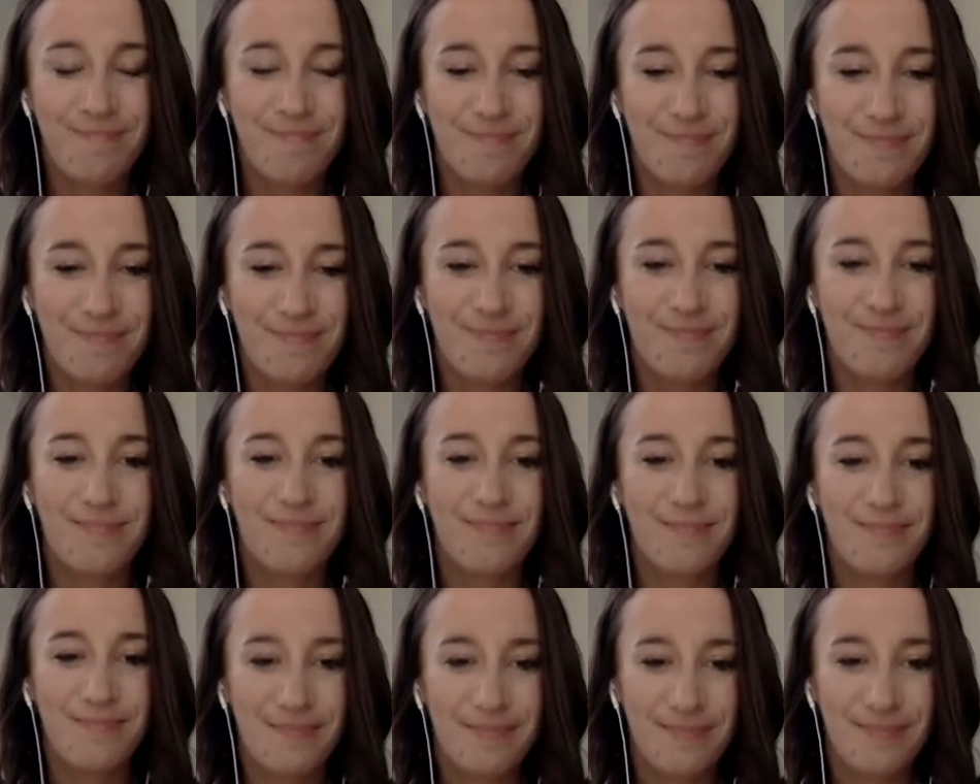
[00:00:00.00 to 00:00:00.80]

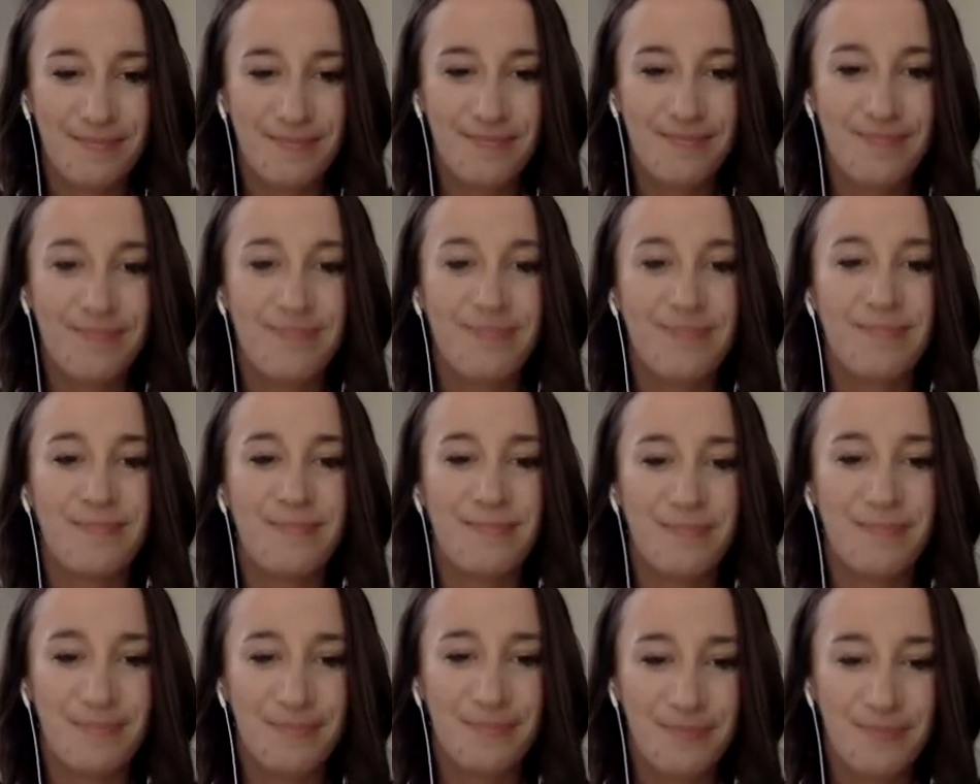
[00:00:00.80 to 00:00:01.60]

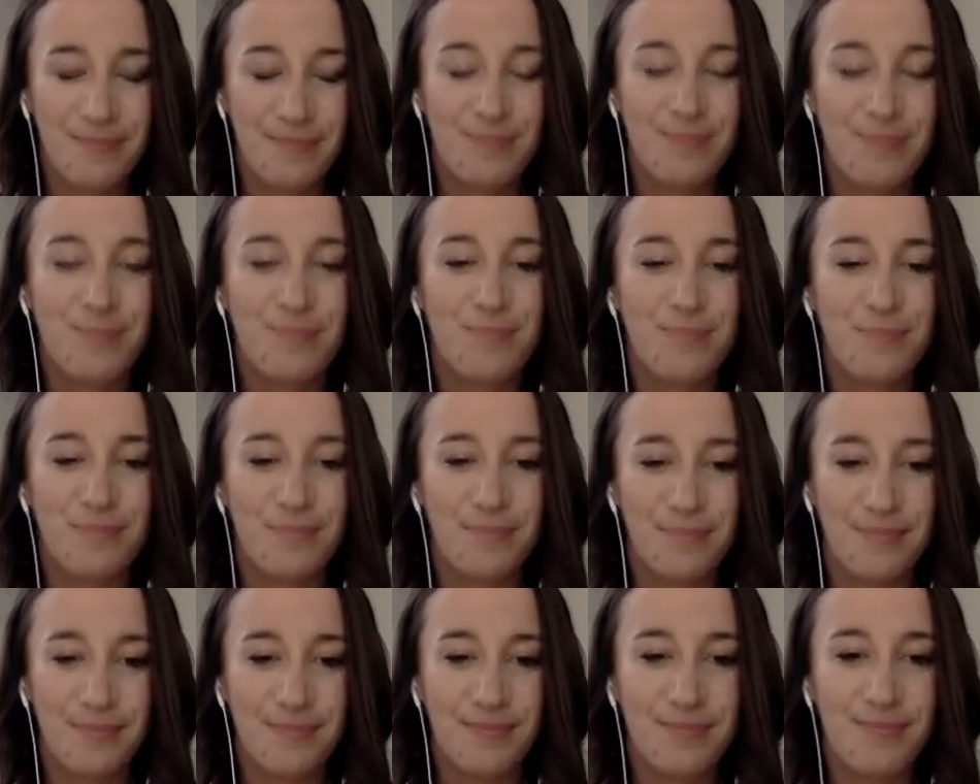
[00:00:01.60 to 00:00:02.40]

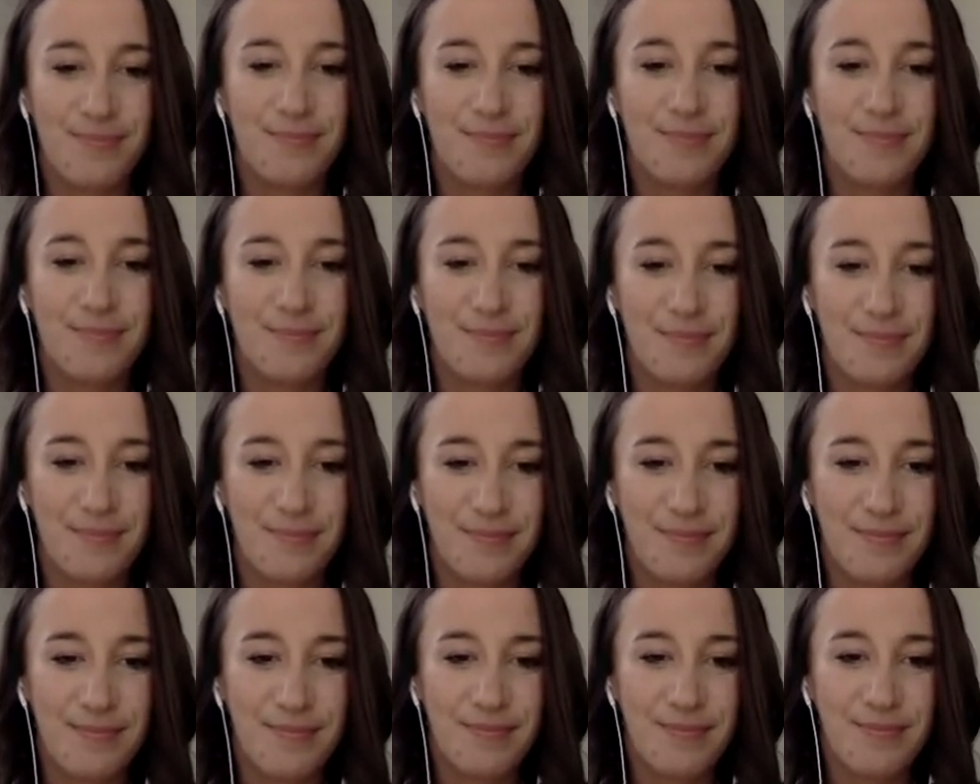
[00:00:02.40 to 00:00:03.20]

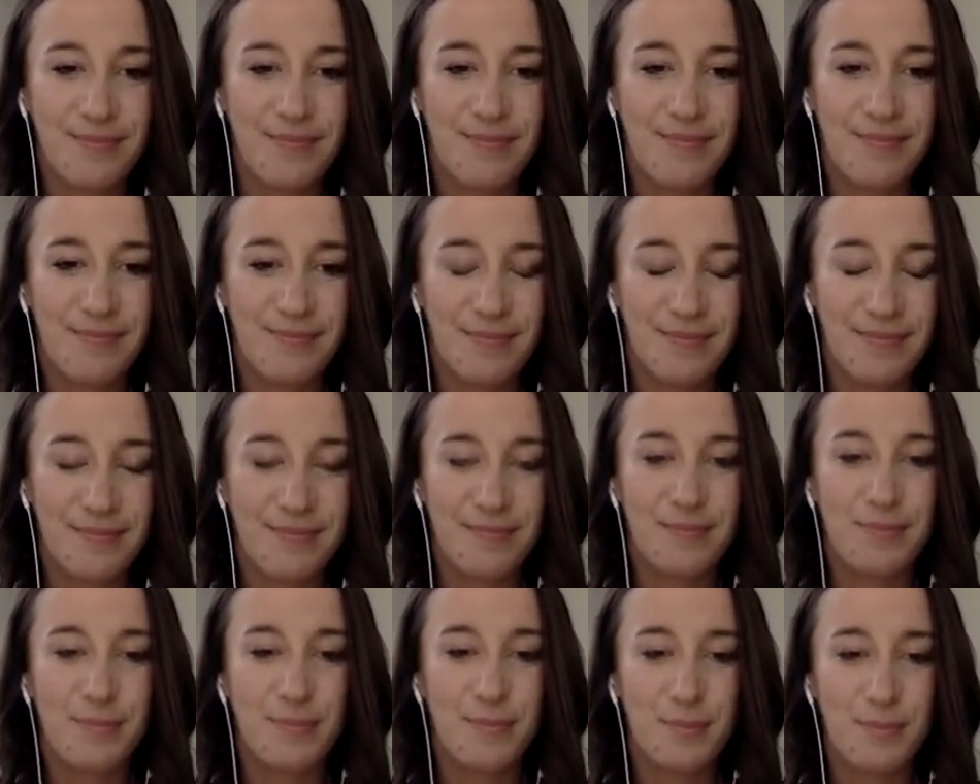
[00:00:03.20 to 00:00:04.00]

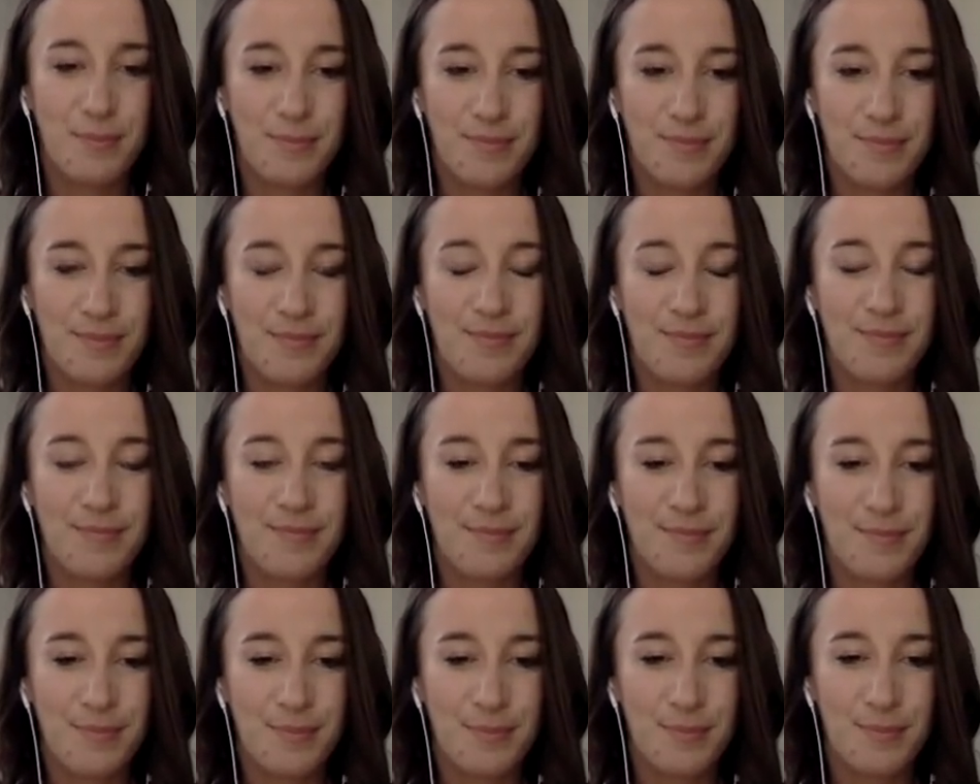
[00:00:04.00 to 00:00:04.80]

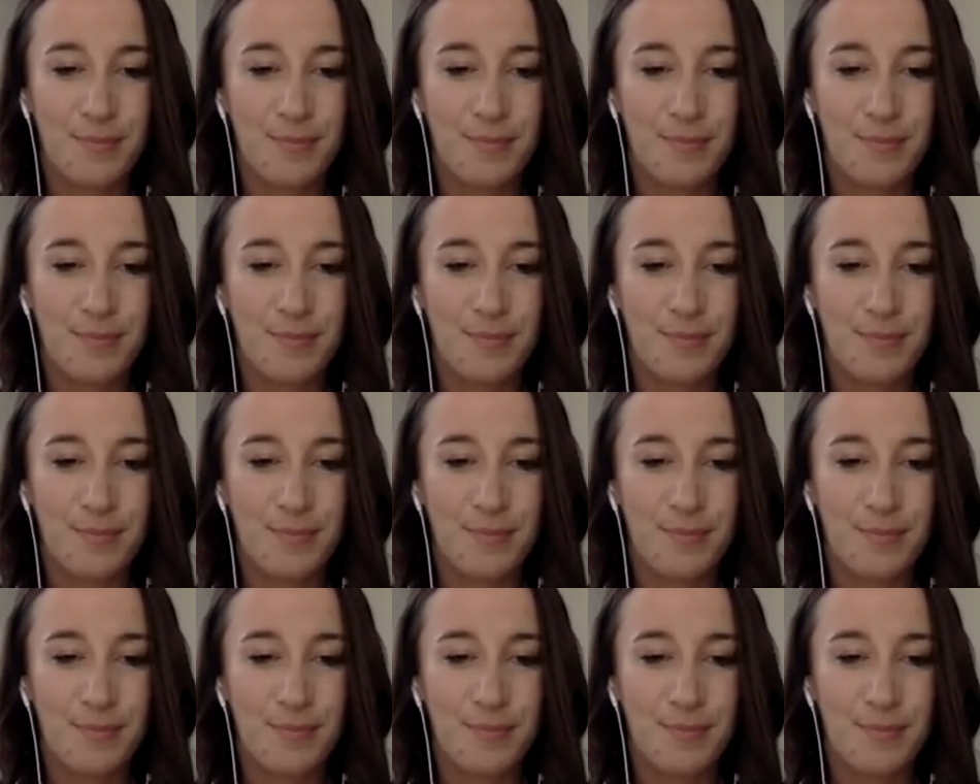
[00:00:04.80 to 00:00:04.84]
[no speech]